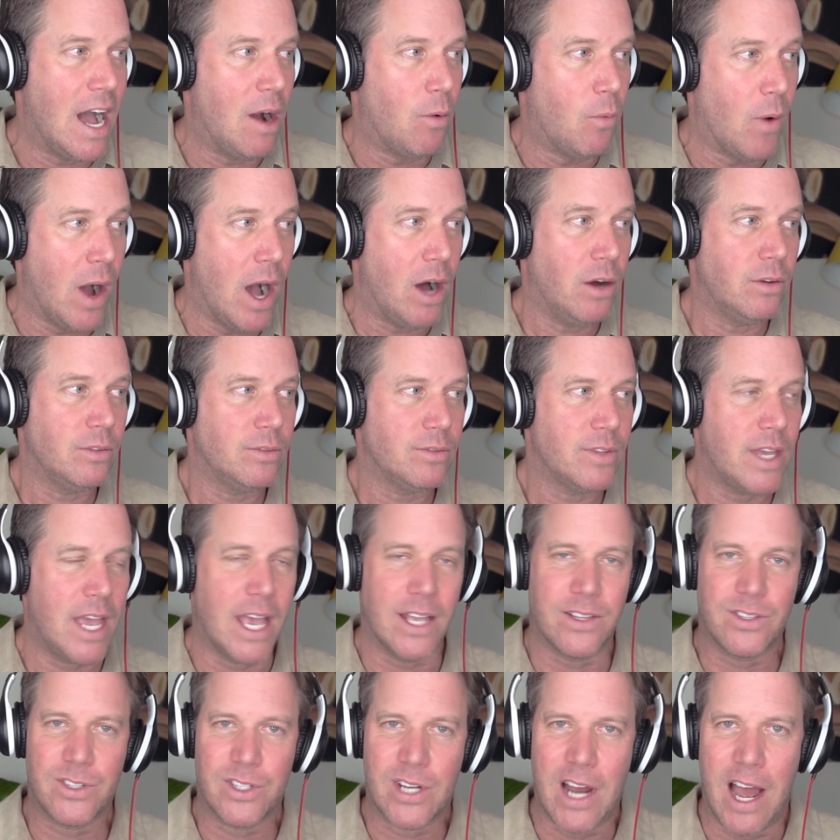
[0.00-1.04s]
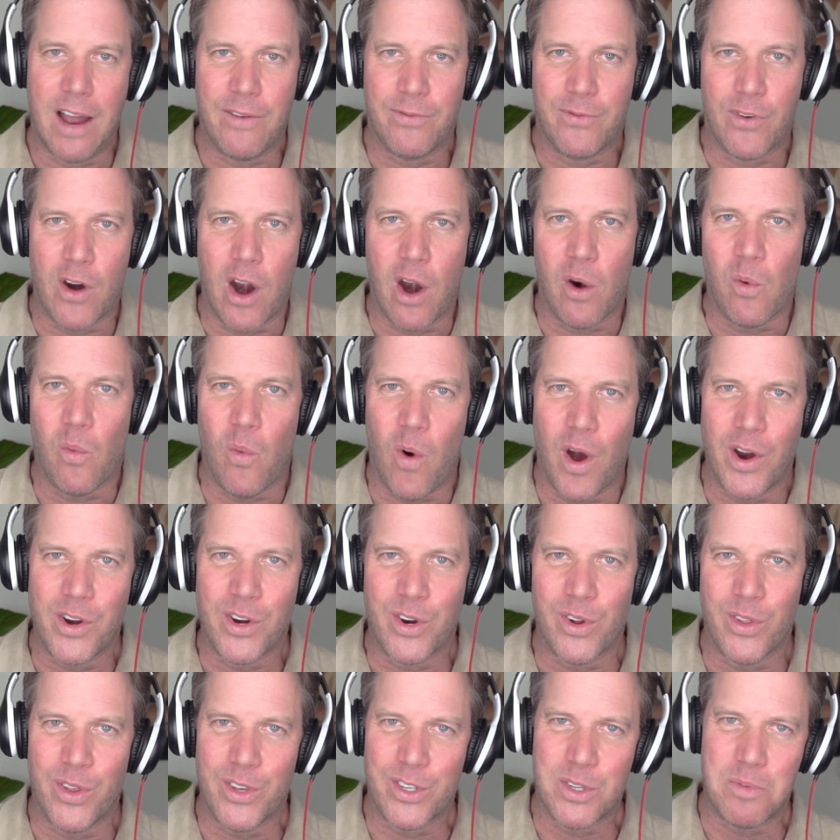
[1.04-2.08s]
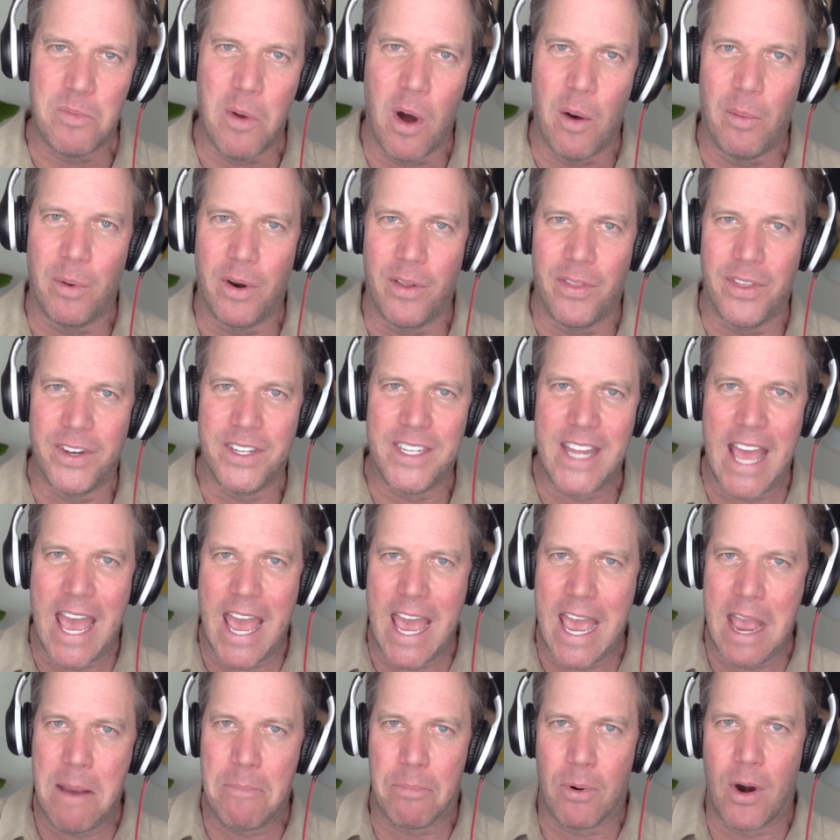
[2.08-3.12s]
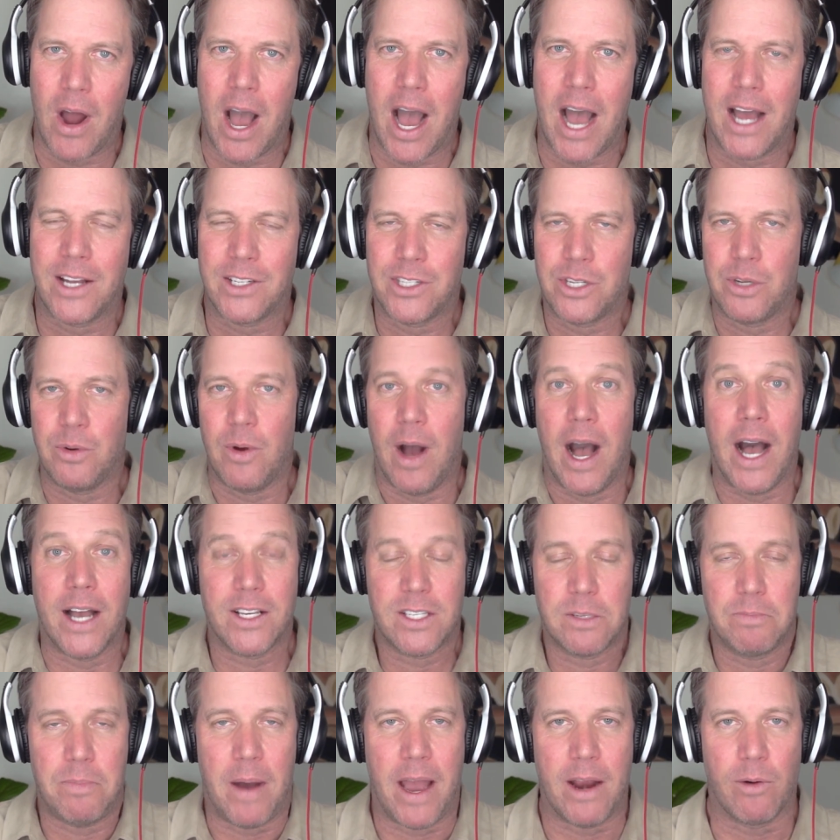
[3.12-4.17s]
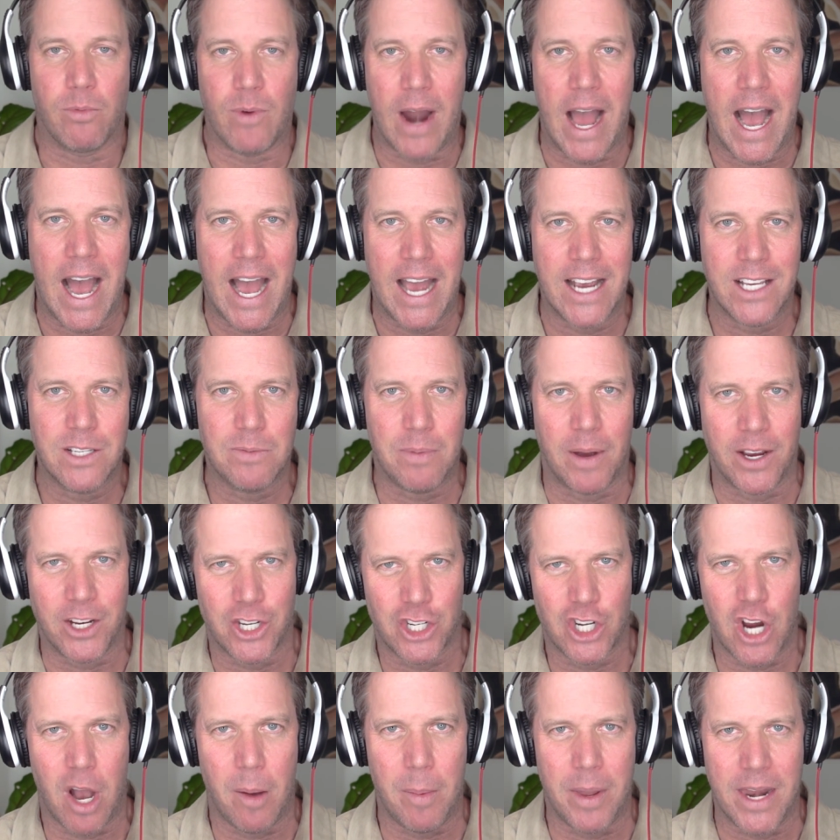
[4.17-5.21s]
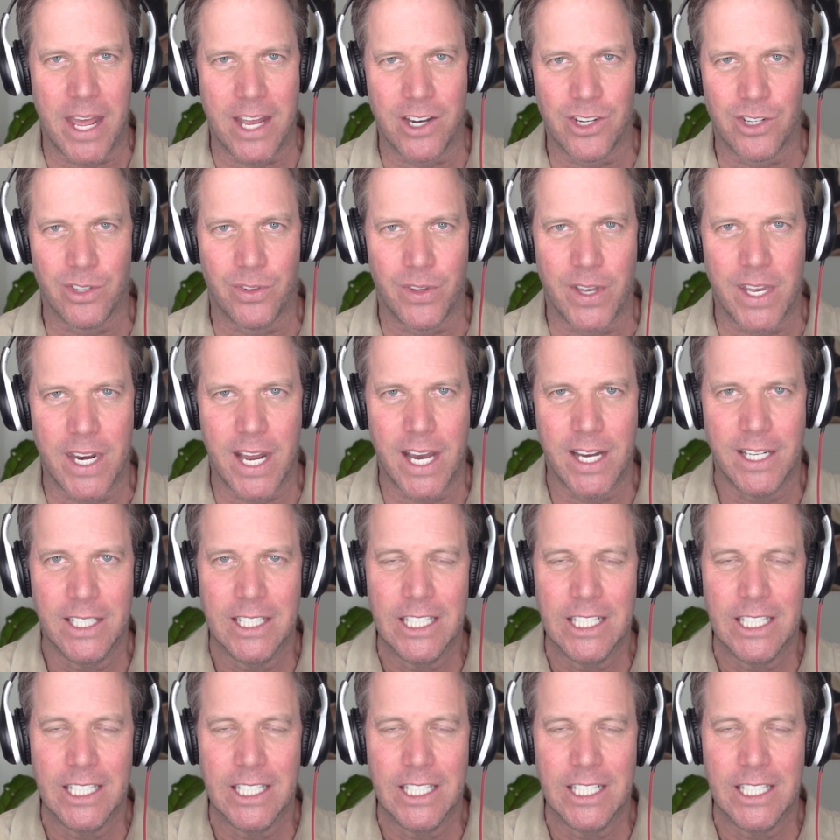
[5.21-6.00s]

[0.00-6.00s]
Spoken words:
Well, it's time for our Wonderless moment of the day, brought to us by Rise by Shaman Angelina.